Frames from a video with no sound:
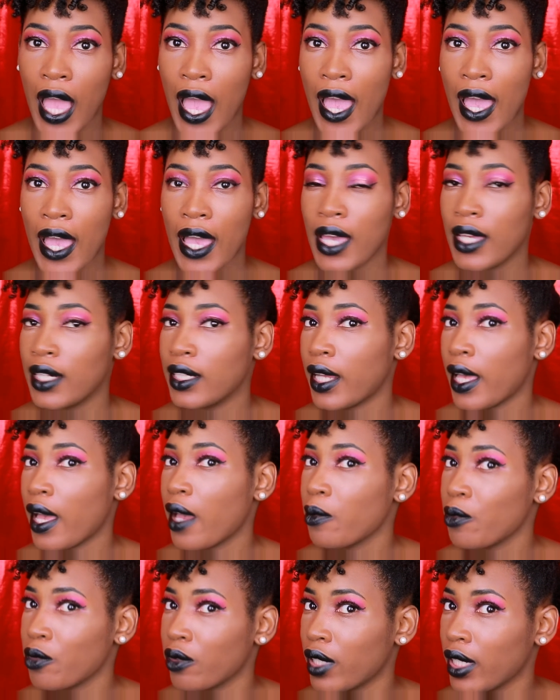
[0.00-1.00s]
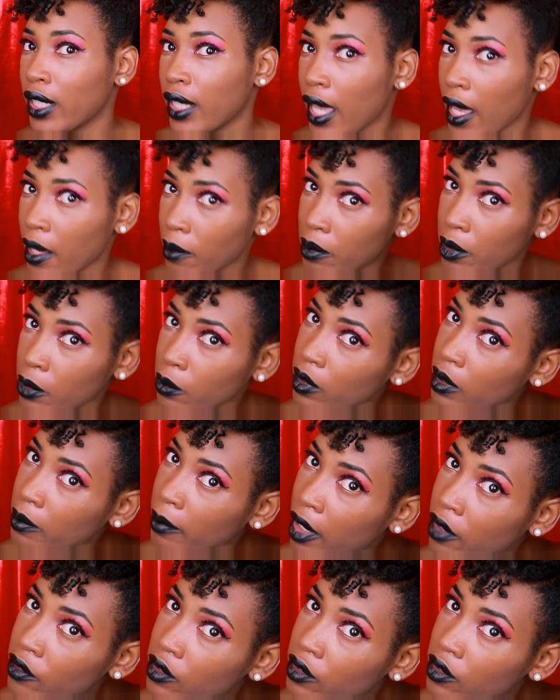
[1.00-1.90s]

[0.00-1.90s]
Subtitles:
And I'm really happy with my